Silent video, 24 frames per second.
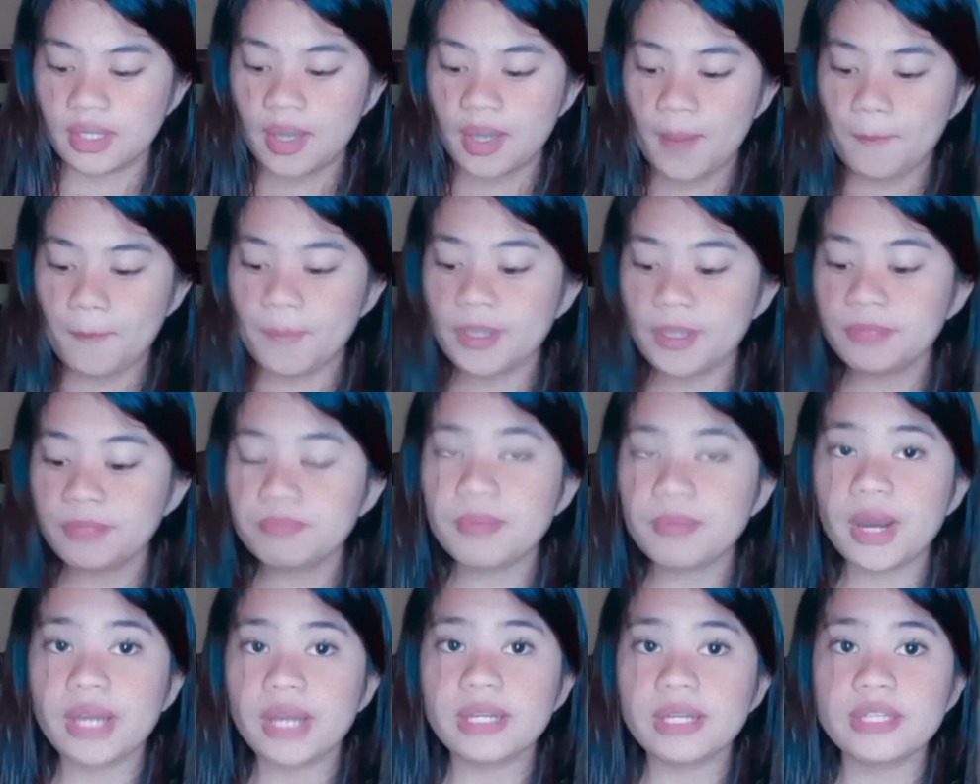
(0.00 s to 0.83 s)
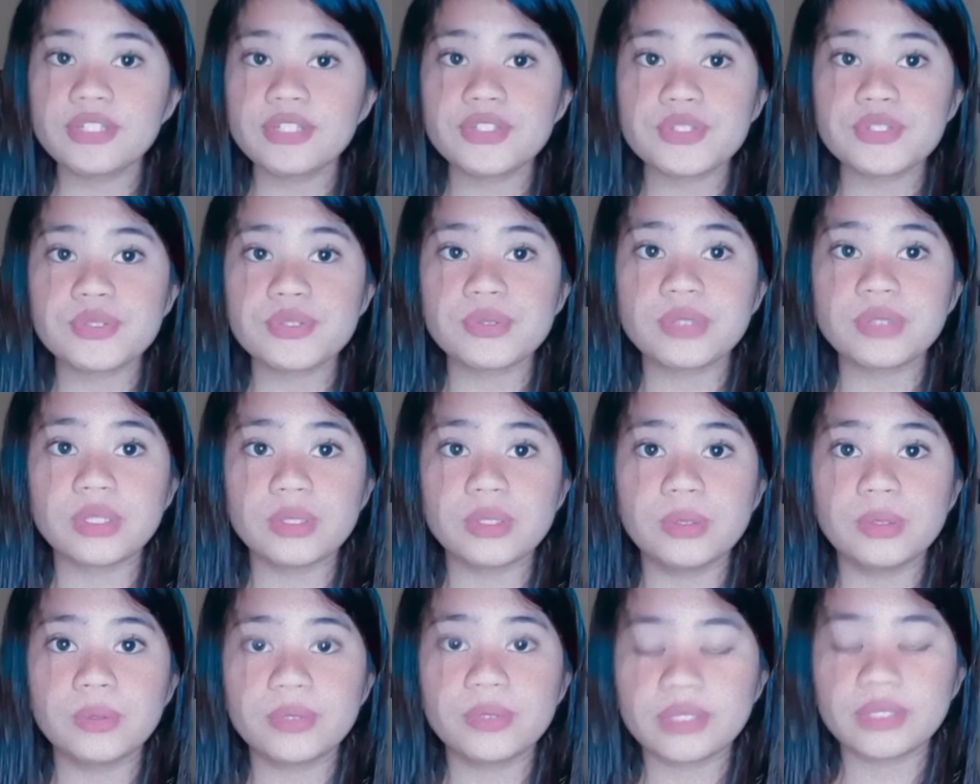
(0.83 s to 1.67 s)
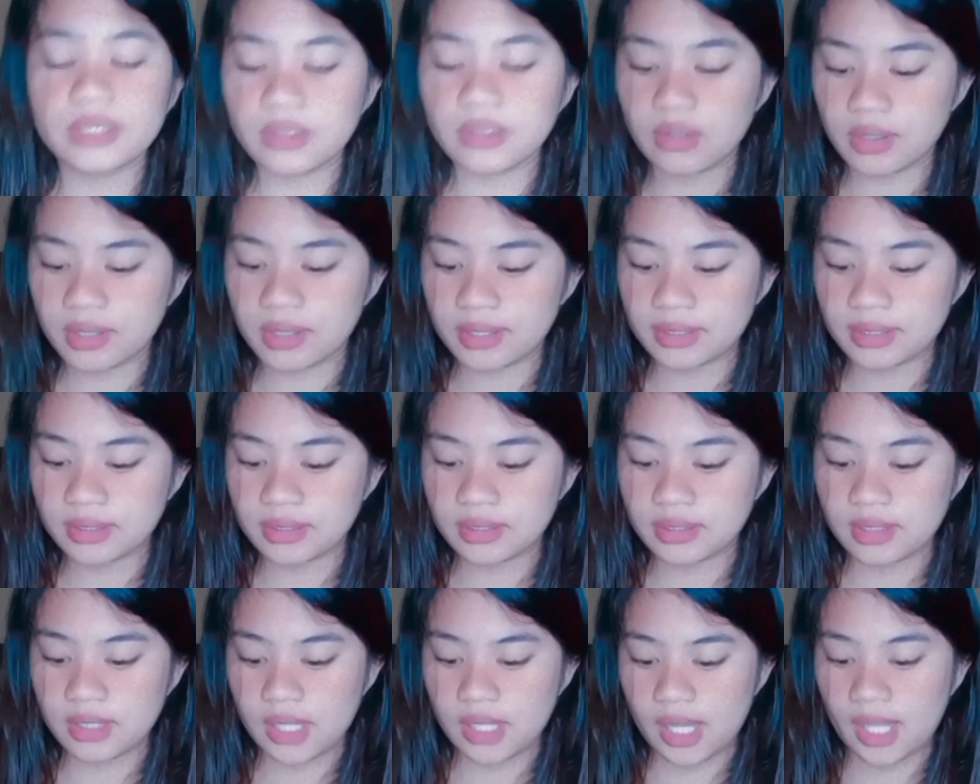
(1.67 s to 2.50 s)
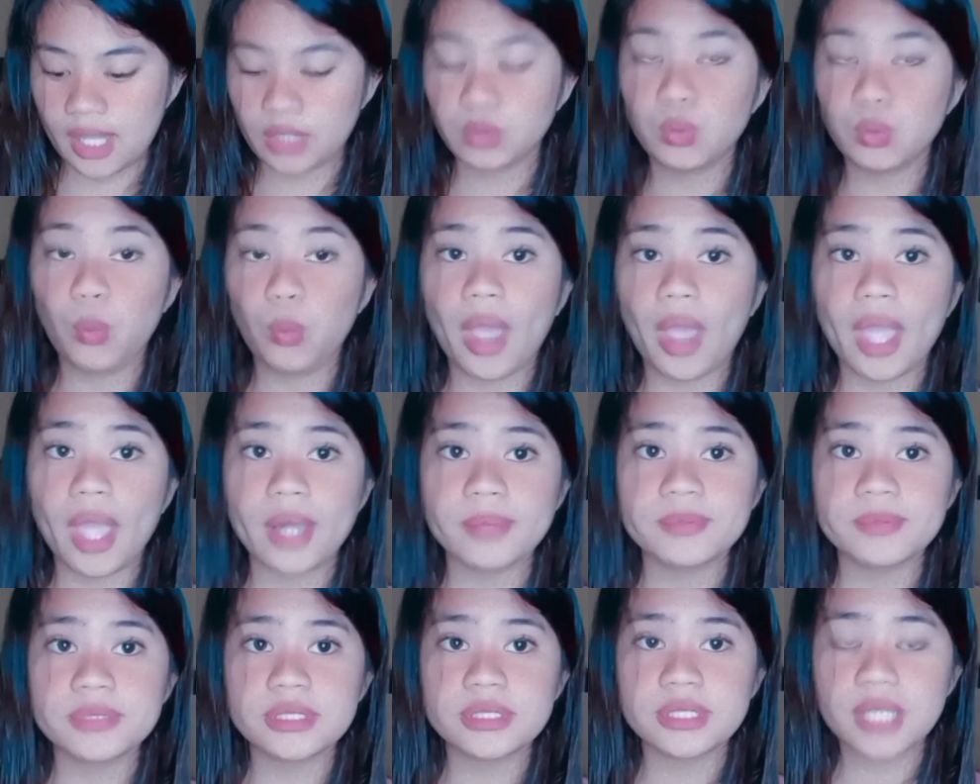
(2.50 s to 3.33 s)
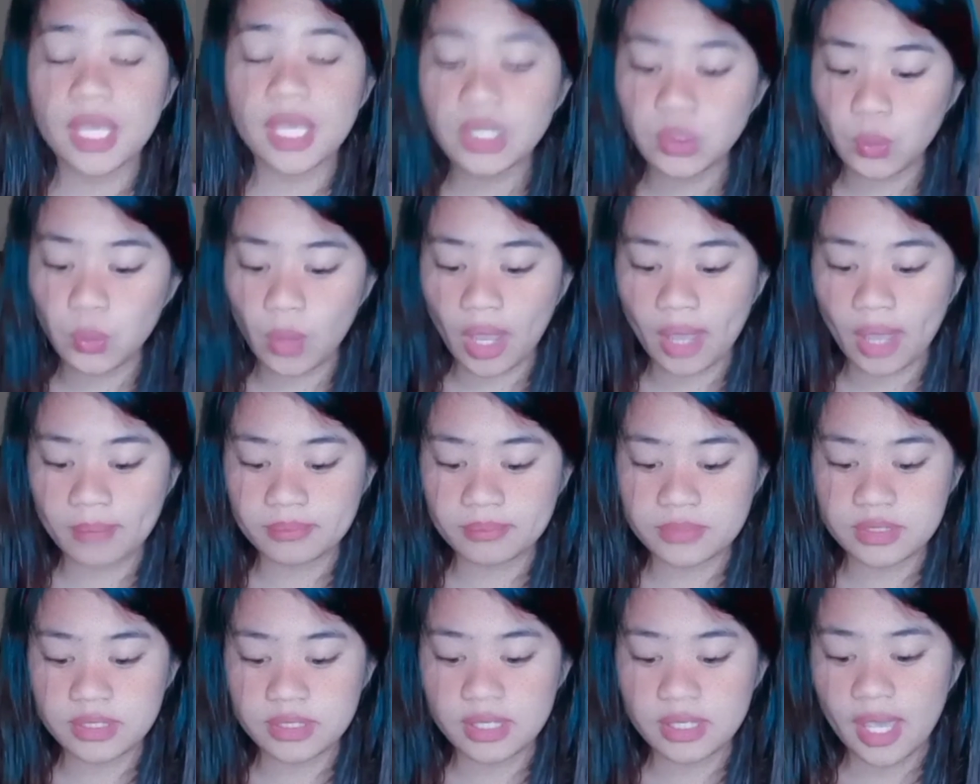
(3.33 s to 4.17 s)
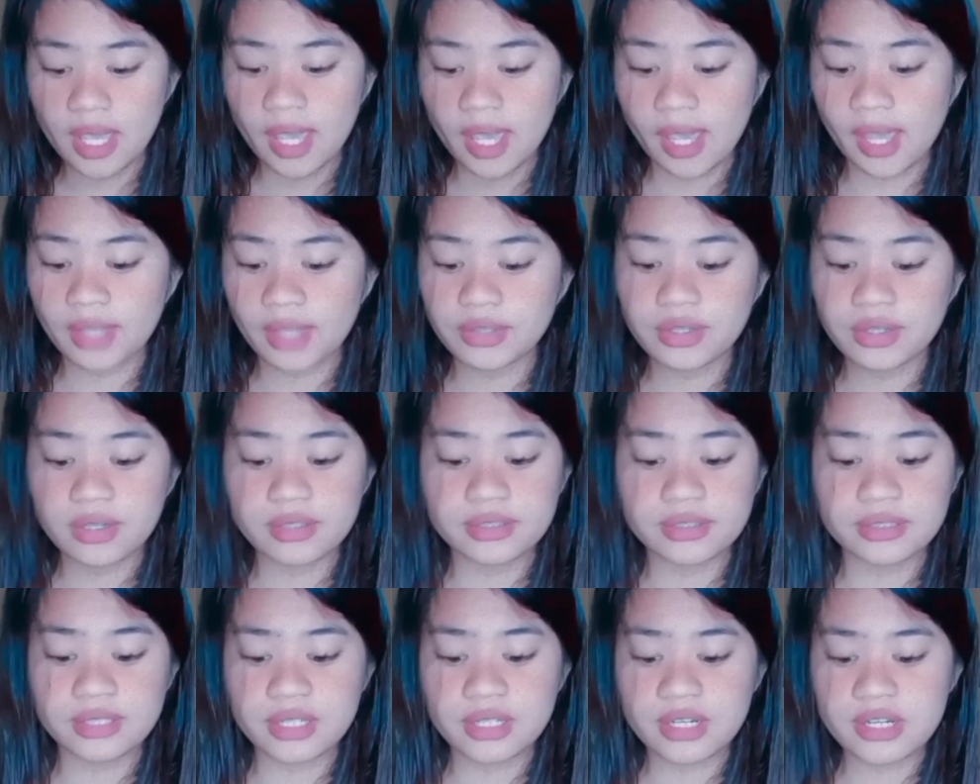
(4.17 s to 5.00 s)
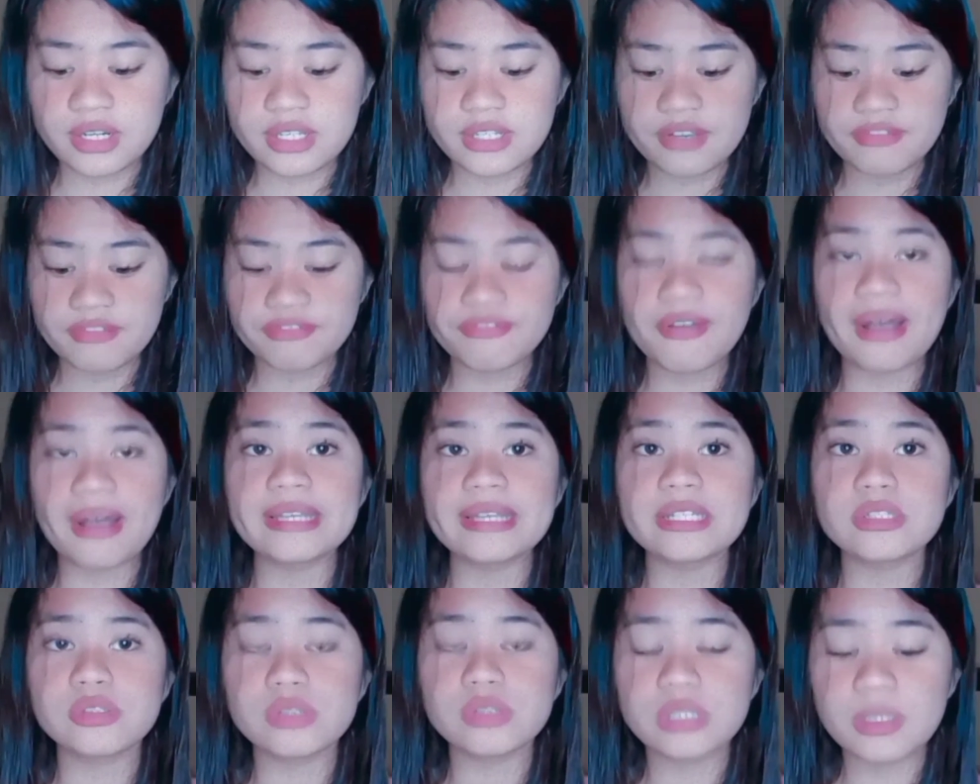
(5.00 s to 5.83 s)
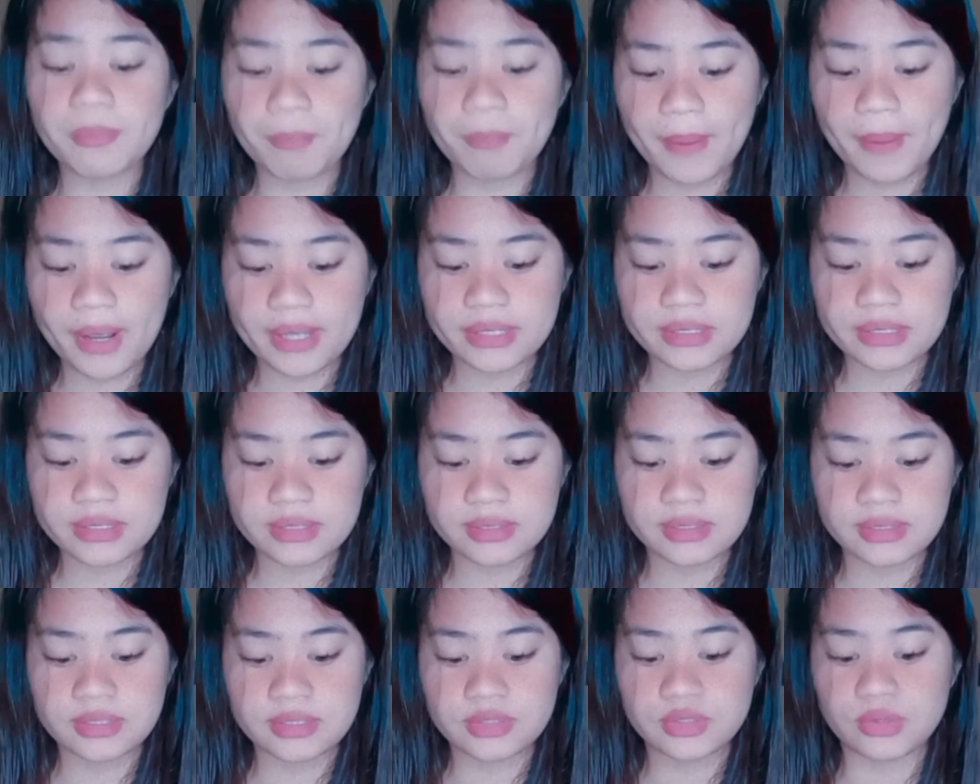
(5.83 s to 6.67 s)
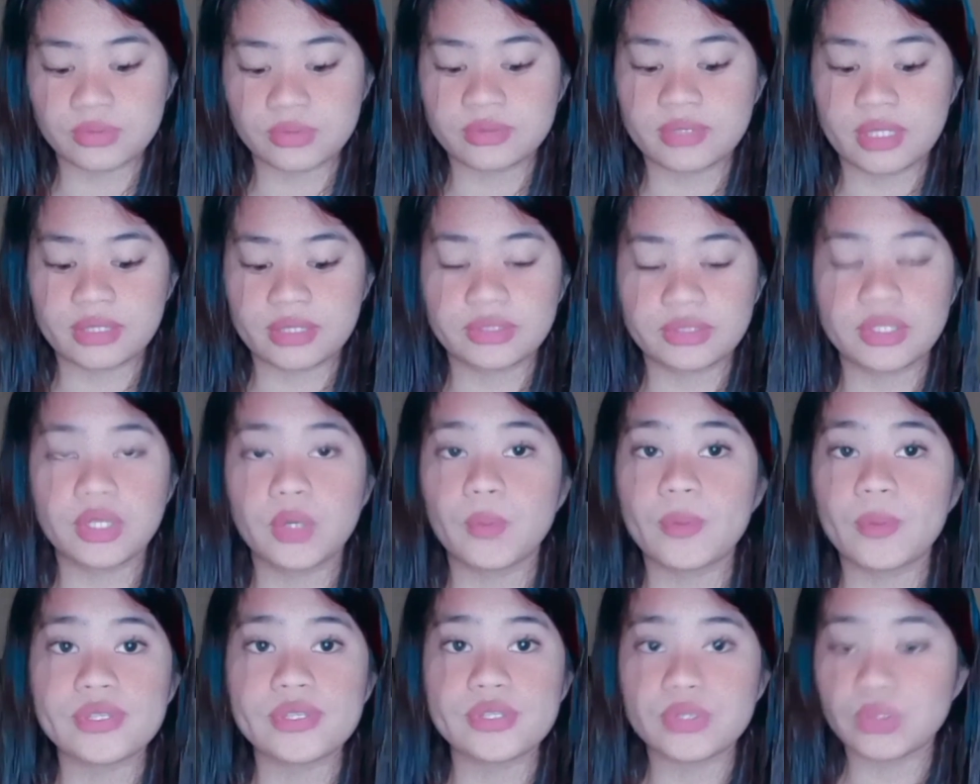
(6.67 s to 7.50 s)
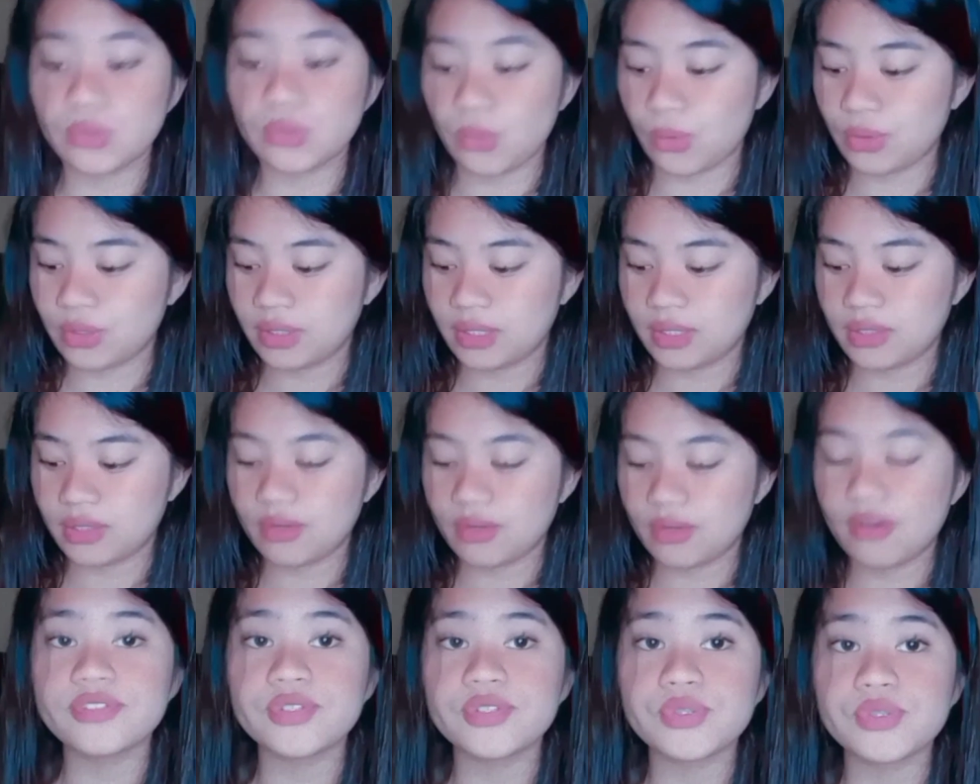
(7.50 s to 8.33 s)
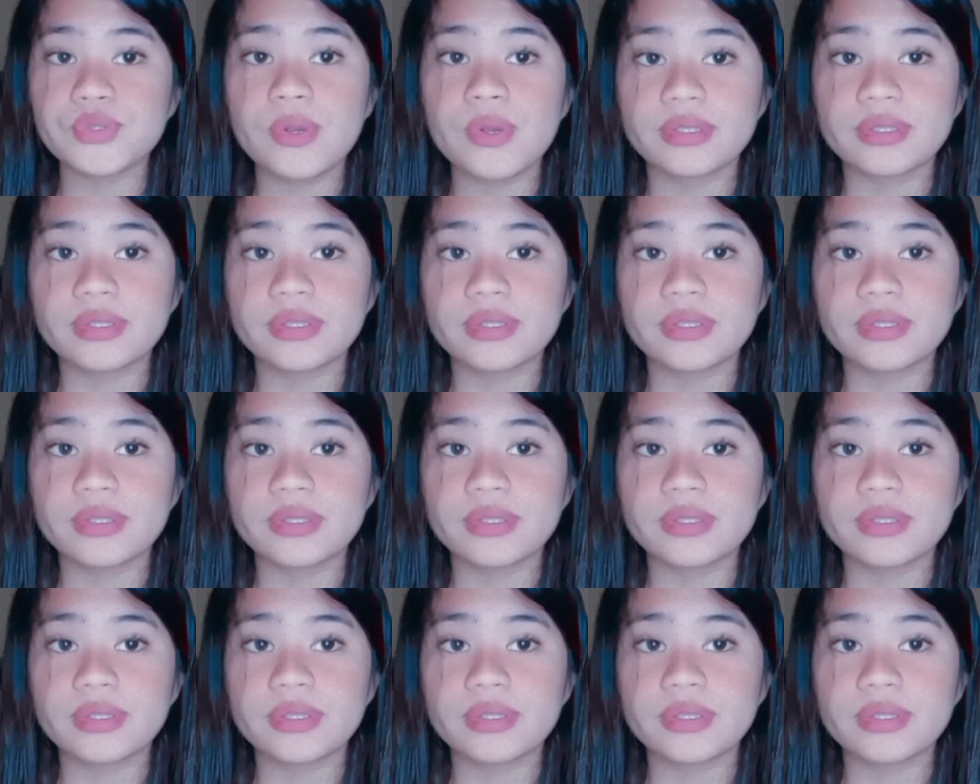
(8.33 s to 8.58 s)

But Marlene stood looking on, and wept, and her tears fell into the pot, so that there was no need of salt.